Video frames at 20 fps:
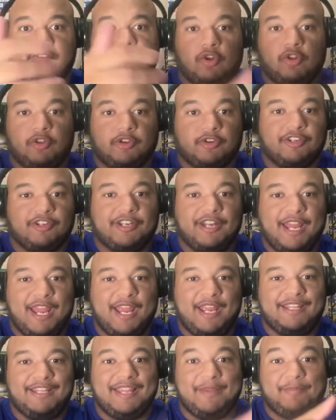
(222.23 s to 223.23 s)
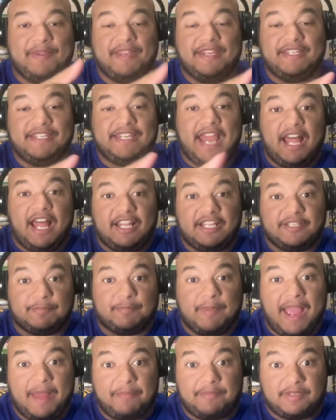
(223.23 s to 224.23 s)
Earlier today, they beat
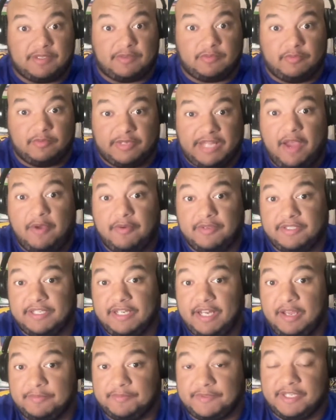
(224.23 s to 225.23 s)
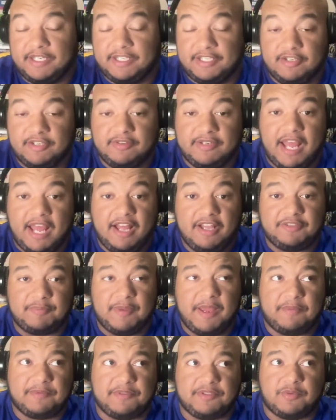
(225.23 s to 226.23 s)
Dallas Baptist. And that was an upset too.
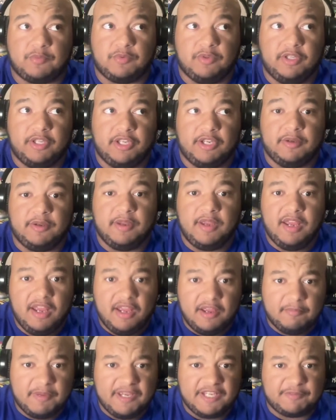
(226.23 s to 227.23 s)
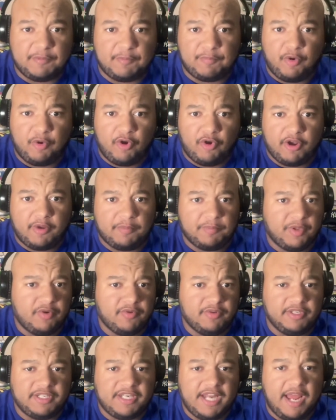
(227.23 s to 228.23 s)
Dallas Baptist is a really good baseball program.
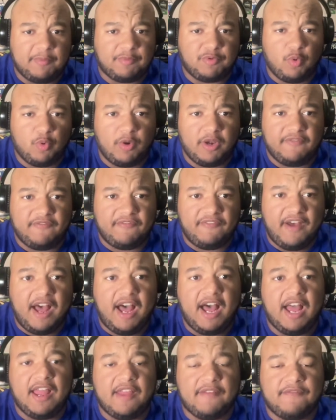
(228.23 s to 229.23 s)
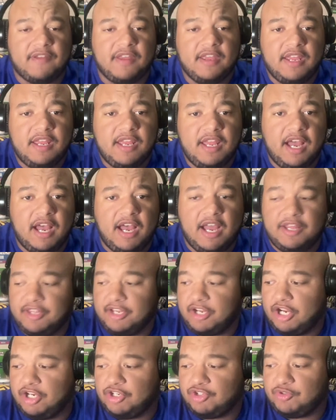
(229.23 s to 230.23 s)
They're in the top 25
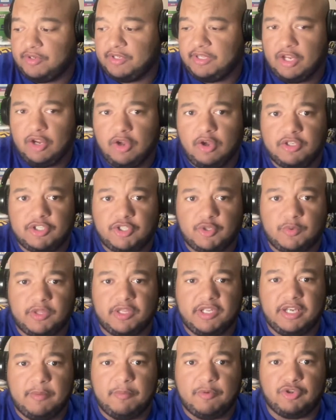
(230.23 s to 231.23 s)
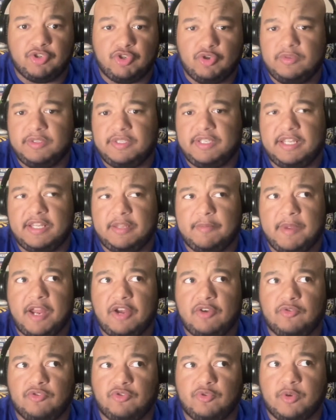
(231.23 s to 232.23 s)
in the country, and they're also the number 2 seed in the
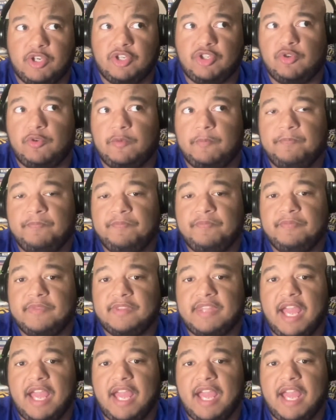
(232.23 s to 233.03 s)
Baton Rouge Regional.